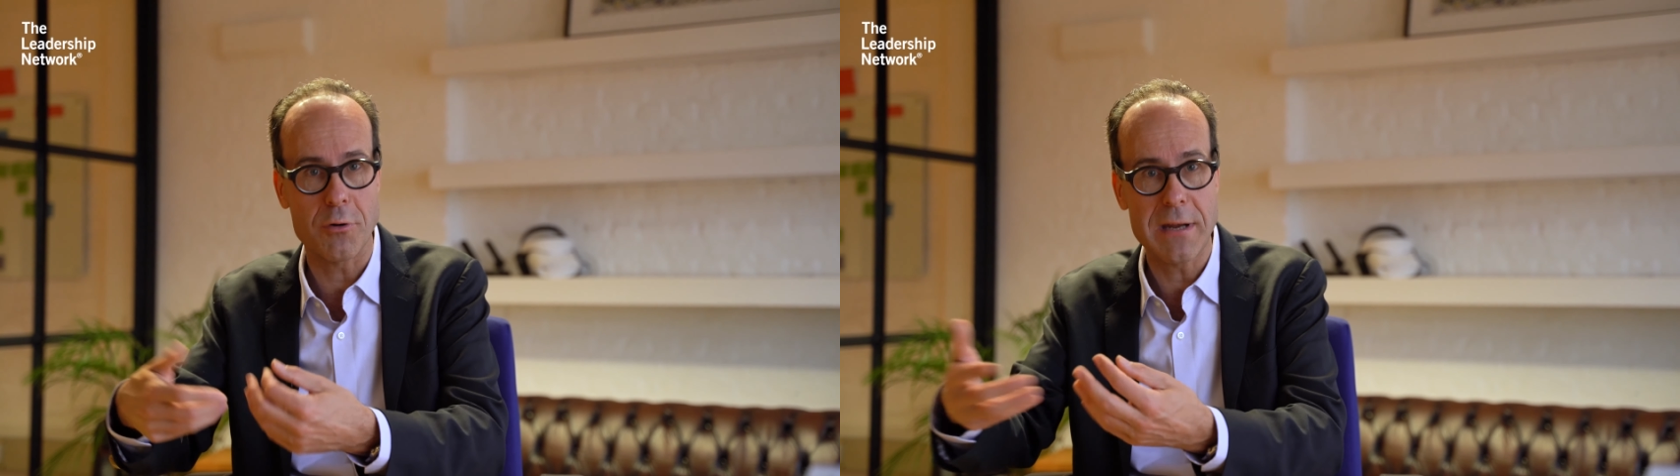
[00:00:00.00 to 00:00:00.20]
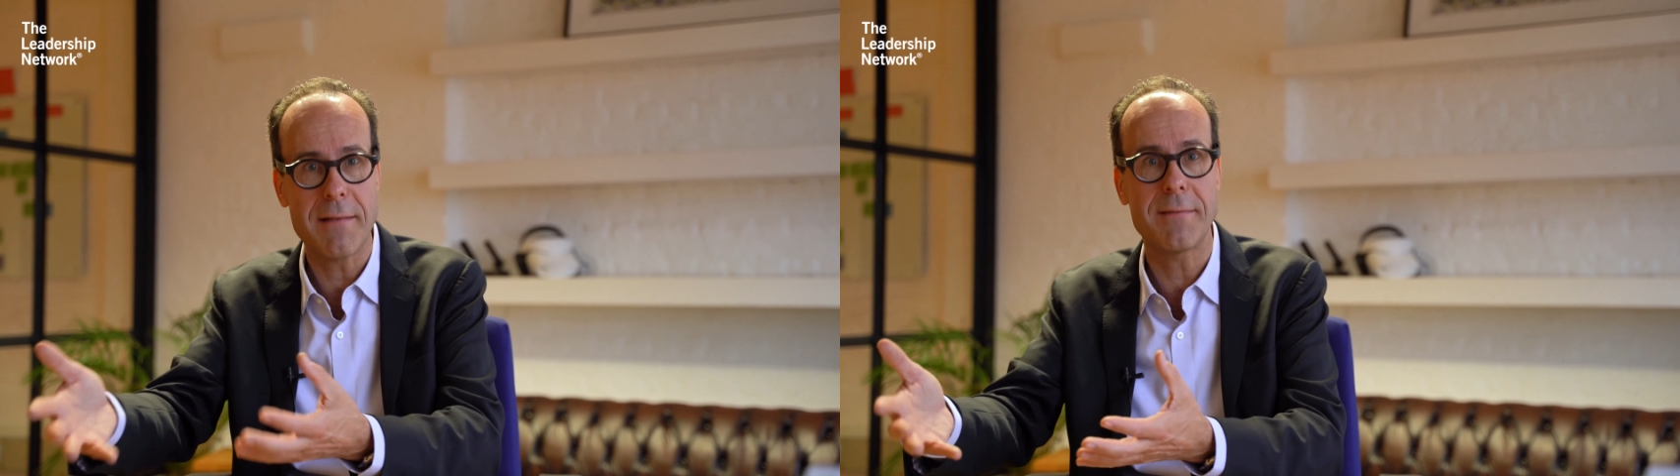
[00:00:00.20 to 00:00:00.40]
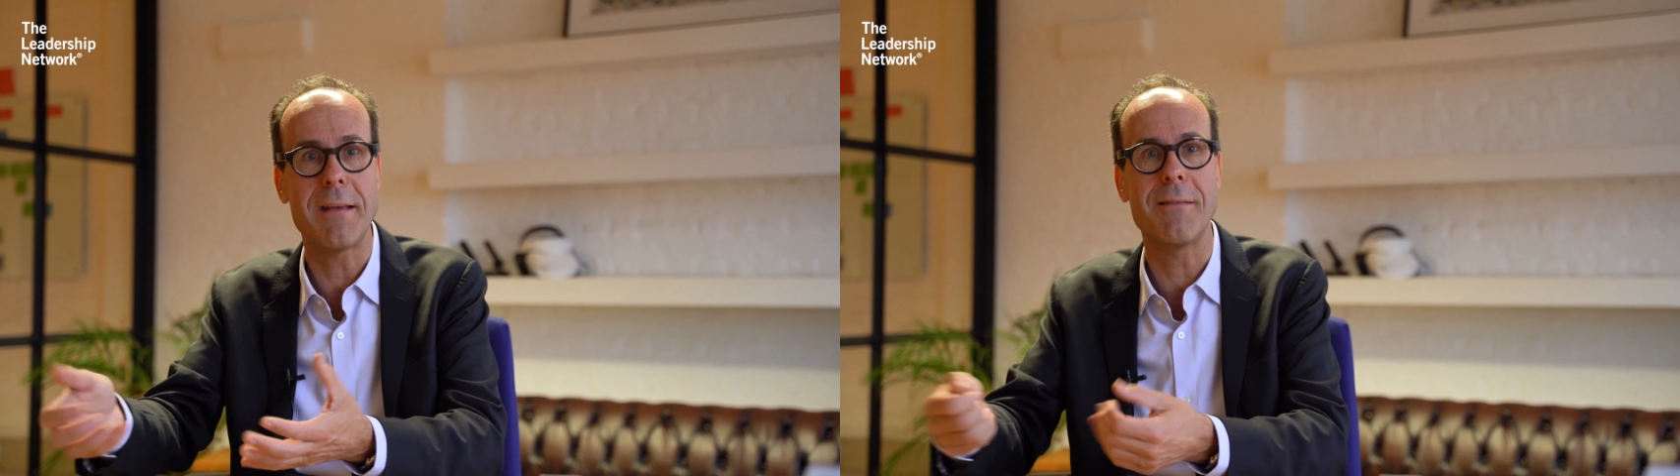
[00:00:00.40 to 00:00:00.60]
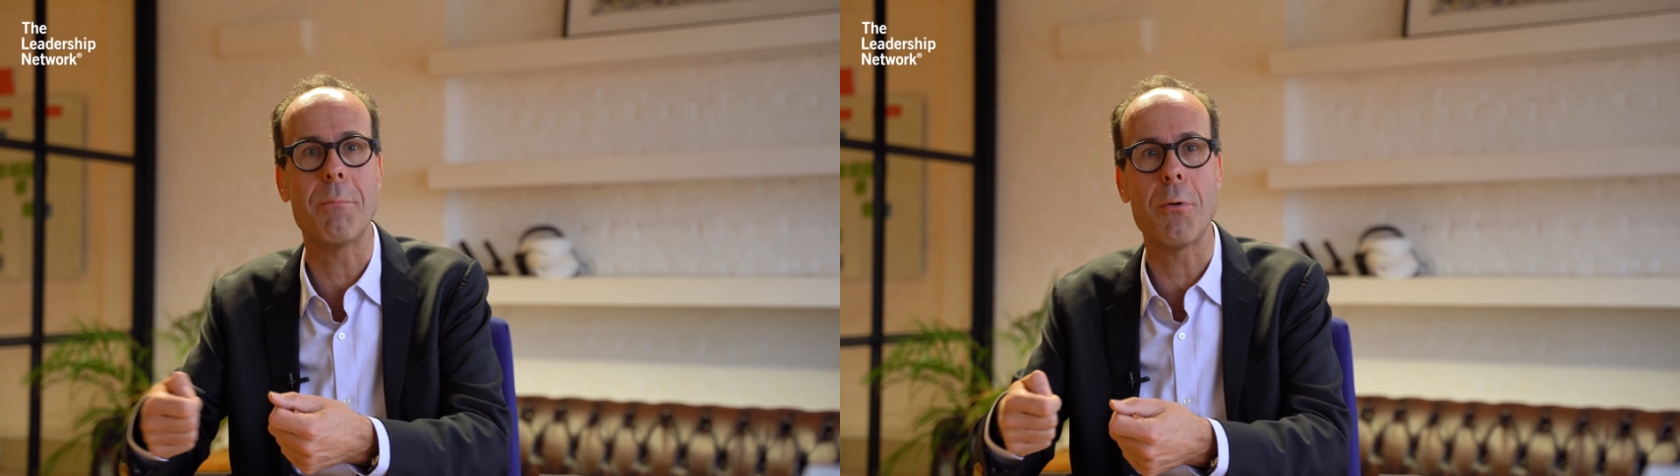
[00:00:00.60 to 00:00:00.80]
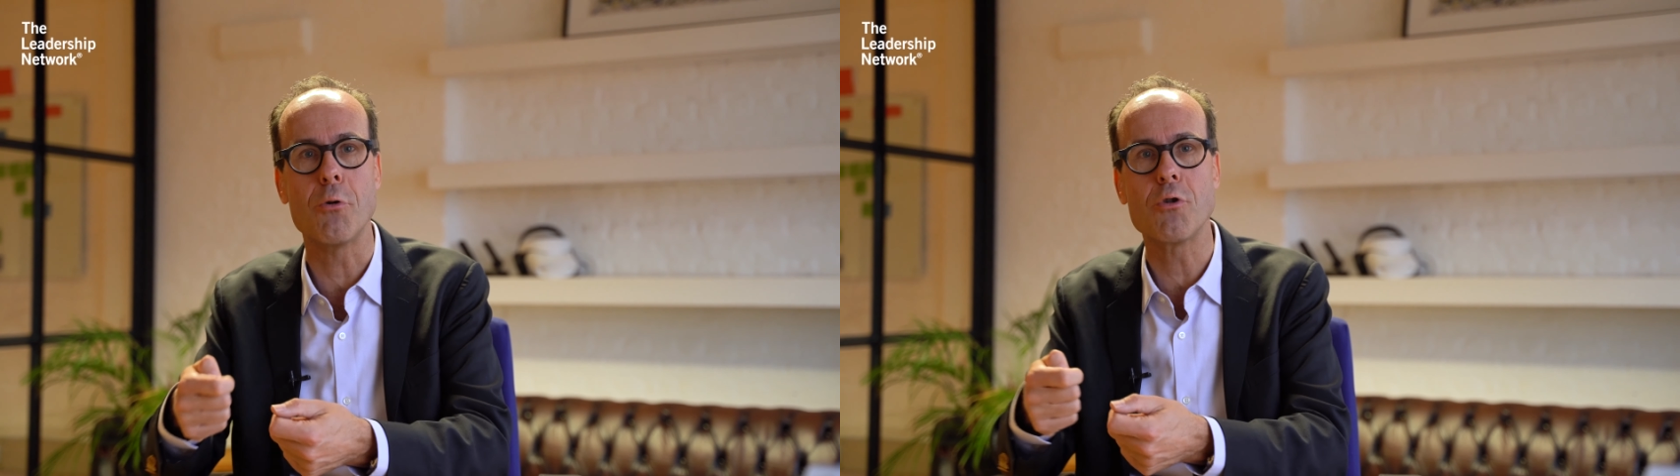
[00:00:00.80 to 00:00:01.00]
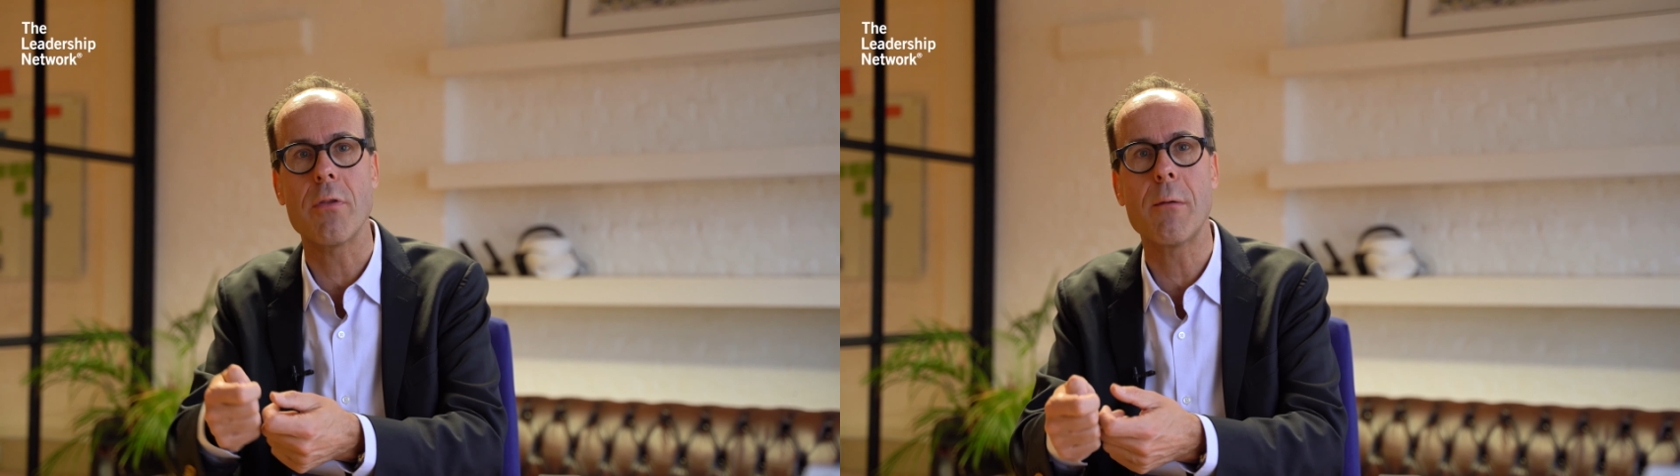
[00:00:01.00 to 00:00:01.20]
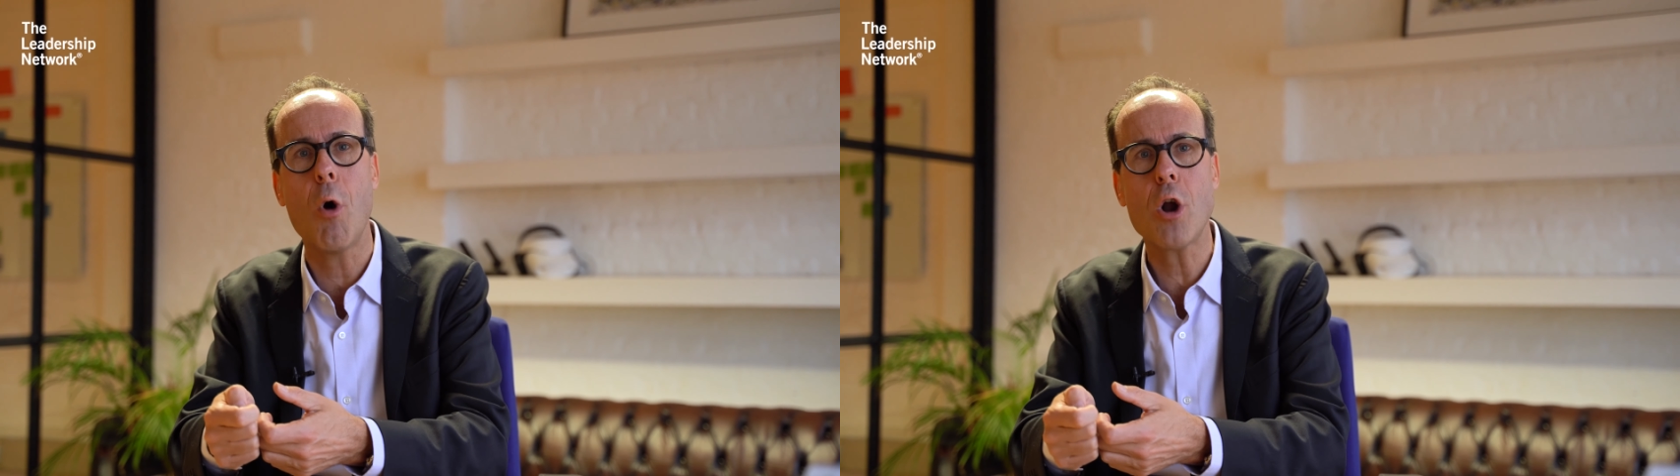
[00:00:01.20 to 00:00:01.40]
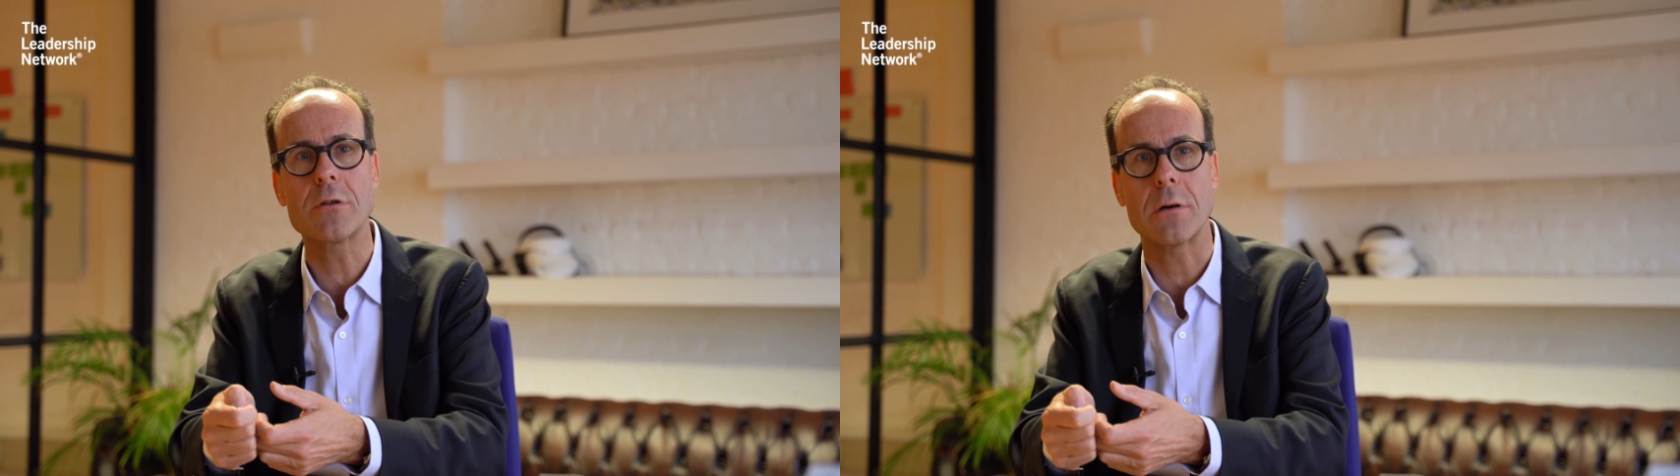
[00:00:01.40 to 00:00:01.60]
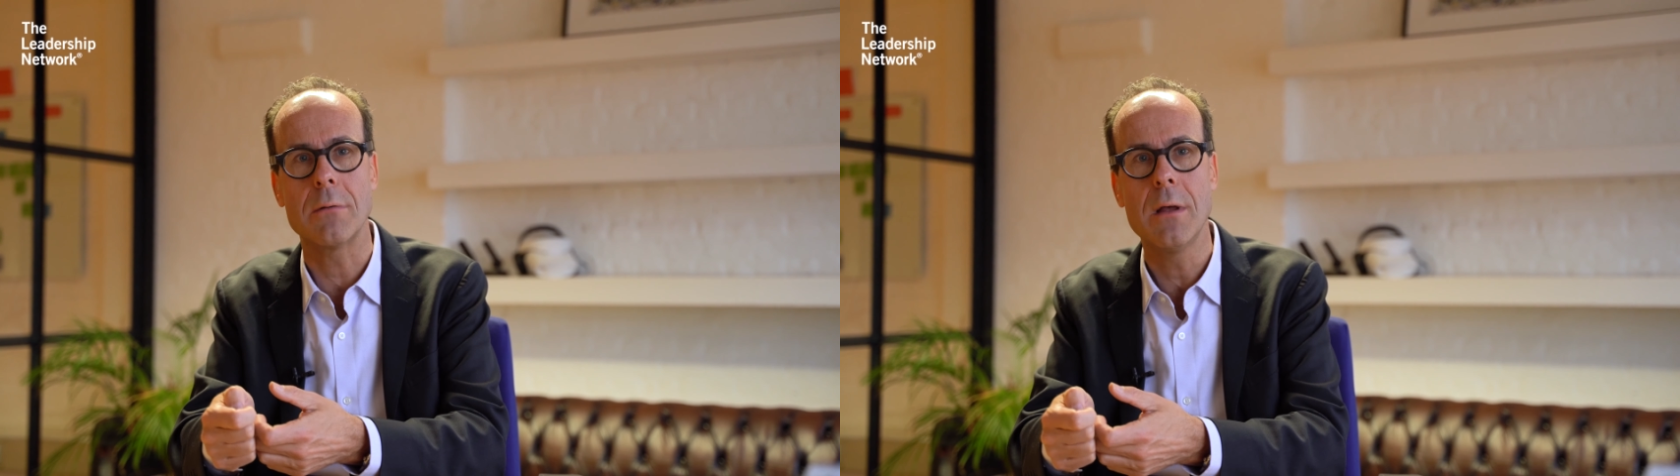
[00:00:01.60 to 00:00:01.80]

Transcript: testing the boat on the water.